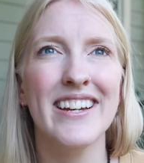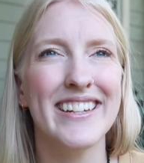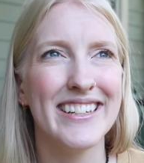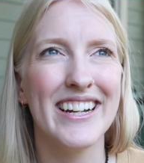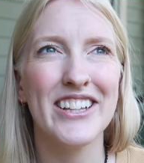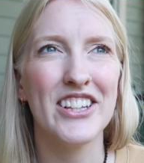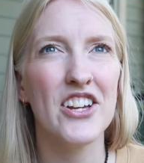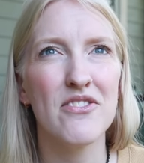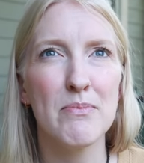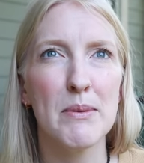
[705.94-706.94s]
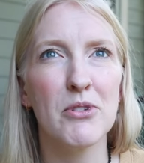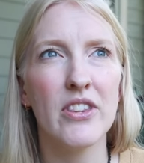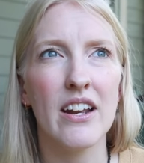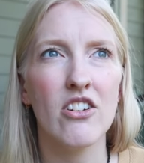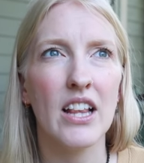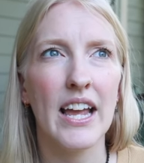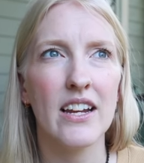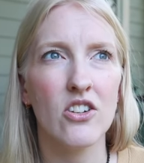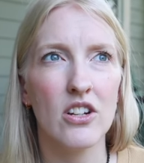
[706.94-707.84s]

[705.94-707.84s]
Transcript: a lot of people that are like,